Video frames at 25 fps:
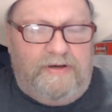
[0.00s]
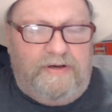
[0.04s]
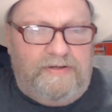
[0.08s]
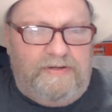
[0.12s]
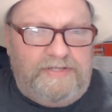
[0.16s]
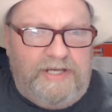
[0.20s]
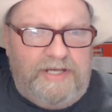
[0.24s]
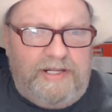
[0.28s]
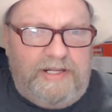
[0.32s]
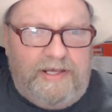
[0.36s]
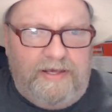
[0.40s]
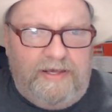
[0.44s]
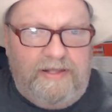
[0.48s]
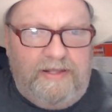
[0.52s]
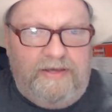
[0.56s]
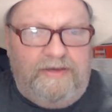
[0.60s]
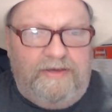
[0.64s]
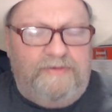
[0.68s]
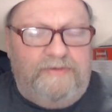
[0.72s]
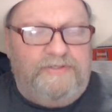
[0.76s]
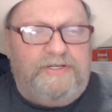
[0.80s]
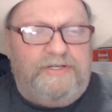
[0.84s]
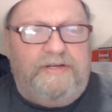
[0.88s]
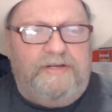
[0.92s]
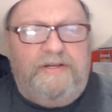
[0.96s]
I did hear you
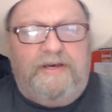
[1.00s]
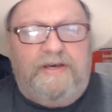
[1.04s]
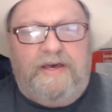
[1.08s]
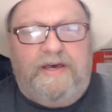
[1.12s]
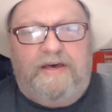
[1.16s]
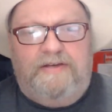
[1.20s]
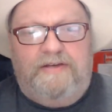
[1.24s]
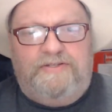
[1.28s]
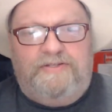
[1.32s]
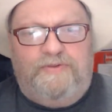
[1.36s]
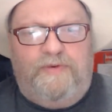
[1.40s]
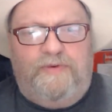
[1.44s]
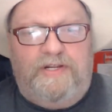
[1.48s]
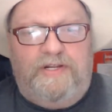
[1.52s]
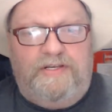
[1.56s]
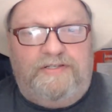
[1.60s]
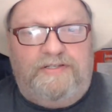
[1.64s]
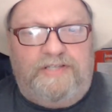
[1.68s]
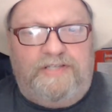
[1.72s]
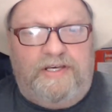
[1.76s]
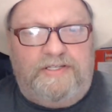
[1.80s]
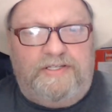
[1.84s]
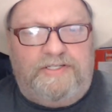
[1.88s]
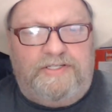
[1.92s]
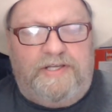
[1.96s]
was going to get a
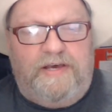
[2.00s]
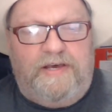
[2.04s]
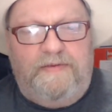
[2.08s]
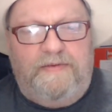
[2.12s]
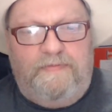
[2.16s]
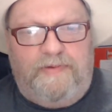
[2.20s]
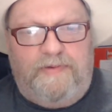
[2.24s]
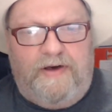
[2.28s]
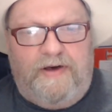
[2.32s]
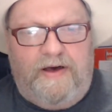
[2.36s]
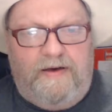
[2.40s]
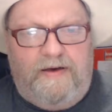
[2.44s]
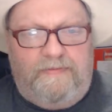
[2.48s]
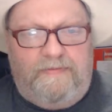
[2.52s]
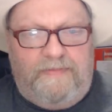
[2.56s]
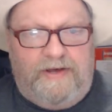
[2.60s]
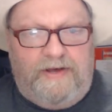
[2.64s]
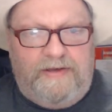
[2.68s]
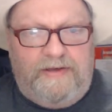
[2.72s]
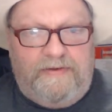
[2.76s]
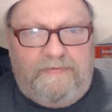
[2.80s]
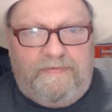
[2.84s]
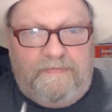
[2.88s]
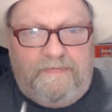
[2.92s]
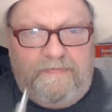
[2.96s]
2016 put up,
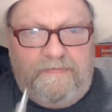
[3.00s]
mate.